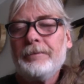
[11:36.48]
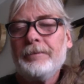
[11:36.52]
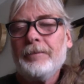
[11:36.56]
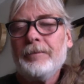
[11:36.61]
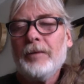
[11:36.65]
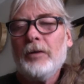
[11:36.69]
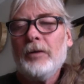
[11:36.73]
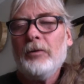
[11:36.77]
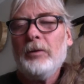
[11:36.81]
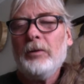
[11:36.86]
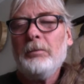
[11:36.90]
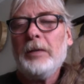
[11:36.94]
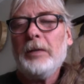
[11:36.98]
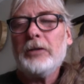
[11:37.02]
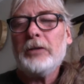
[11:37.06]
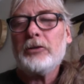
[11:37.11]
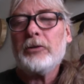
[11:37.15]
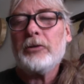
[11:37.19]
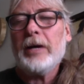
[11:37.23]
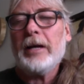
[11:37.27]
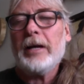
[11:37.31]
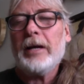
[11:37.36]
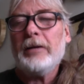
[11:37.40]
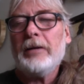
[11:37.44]
With much
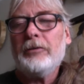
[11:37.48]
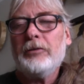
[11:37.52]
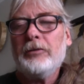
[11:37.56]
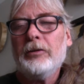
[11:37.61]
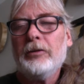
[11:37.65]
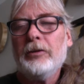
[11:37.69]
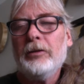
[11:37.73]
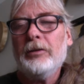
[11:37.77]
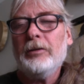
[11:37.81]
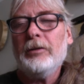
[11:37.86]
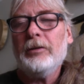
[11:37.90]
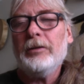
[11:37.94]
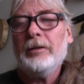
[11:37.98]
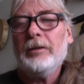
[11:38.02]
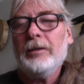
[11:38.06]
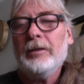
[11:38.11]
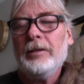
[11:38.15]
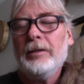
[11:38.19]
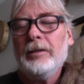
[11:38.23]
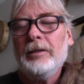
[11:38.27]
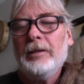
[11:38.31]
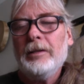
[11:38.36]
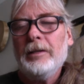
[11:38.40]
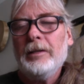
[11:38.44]
gratitude,
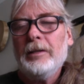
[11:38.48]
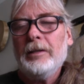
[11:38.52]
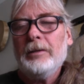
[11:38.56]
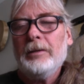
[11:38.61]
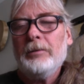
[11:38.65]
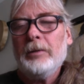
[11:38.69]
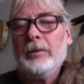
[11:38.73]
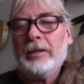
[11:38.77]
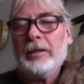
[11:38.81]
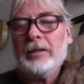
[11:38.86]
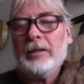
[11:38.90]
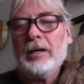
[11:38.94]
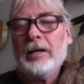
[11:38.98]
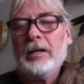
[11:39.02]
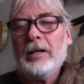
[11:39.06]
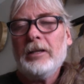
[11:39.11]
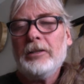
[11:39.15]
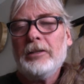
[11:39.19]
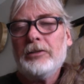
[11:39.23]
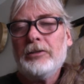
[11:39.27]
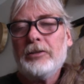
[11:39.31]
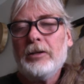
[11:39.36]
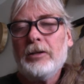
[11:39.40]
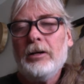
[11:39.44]
we
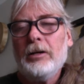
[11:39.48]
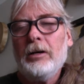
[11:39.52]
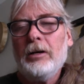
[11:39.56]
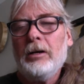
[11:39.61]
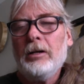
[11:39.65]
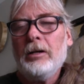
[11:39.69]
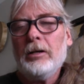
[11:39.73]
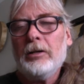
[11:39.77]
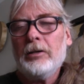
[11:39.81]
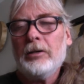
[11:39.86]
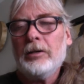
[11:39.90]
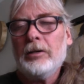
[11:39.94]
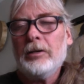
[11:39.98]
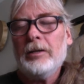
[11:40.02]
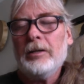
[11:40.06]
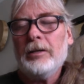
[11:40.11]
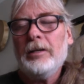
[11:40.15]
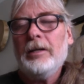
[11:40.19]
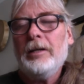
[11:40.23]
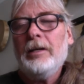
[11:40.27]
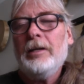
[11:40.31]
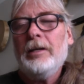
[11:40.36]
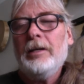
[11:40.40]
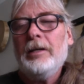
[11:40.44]
acknowledge all our
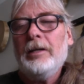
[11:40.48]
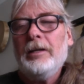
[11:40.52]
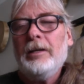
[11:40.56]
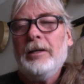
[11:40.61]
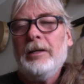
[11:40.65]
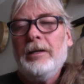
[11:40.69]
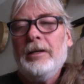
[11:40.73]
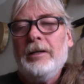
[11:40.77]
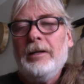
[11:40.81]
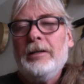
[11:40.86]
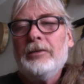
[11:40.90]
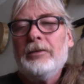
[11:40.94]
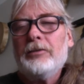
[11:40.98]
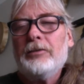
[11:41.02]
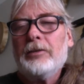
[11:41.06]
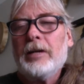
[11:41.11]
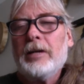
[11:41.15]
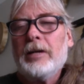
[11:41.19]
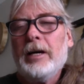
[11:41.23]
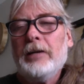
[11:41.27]
sky